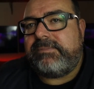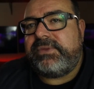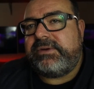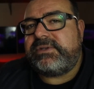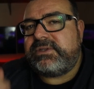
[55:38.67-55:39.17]

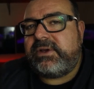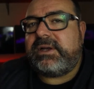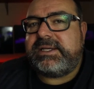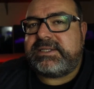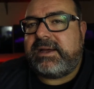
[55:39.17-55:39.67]
There are
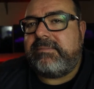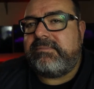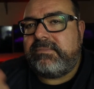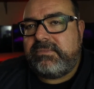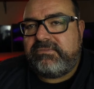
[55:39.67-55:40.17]
certainly
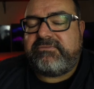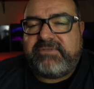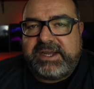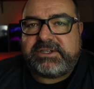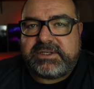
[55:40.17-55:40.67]
some
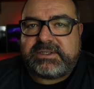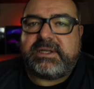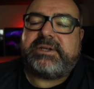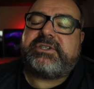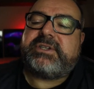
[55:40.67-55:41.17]
features that
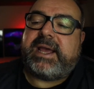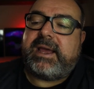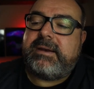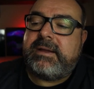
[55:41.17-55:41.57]
are shared.